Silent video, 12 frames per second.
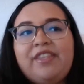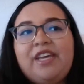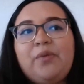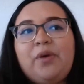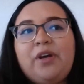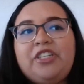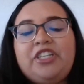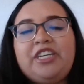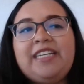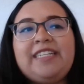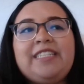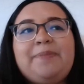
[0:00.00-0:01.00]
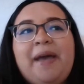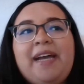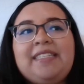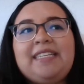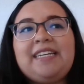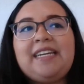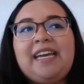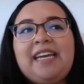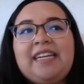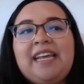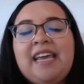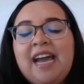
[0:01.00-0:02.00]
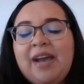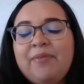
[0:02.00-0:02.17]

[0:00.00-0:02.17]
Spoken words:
what she had expected. And